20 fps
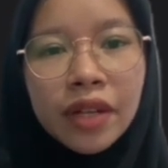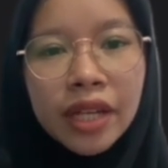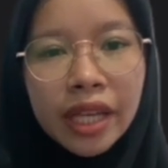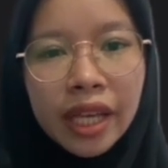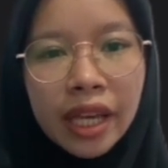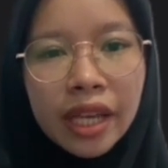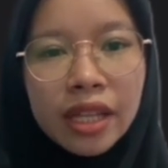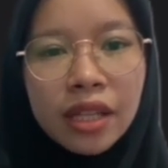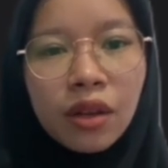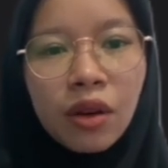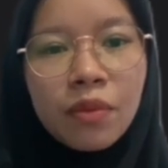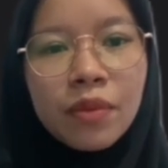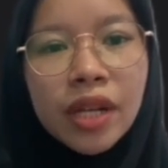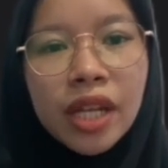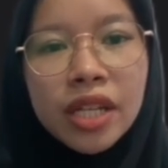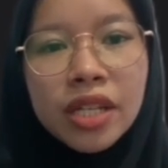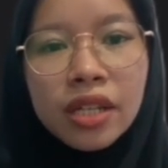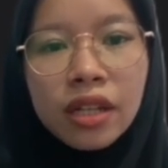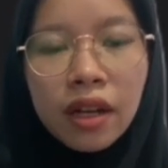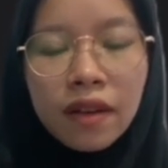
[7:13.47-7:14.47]
combination
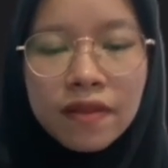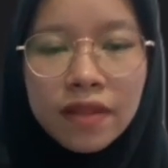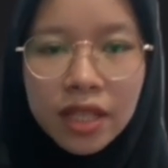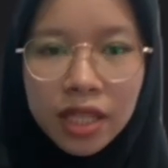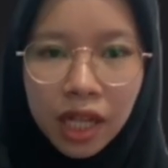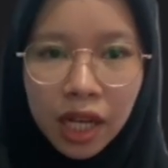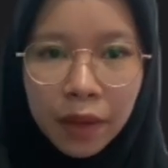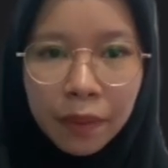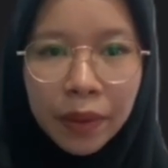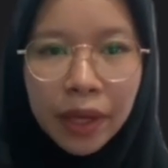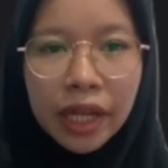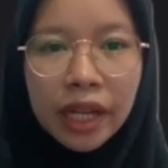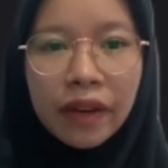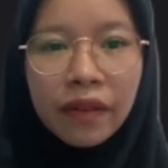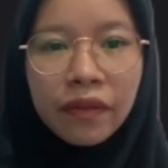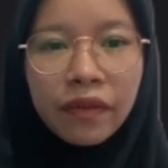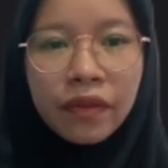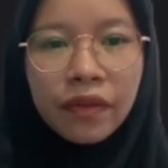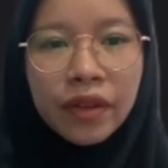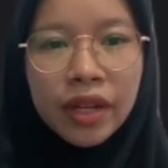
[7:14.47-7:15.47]
of stop and a
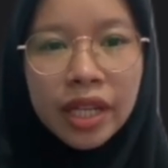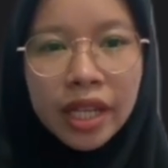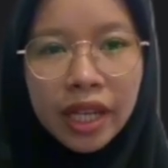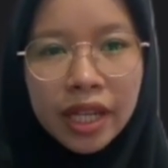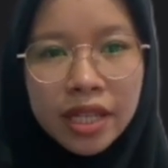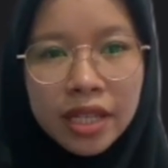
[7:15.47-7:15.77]
fricative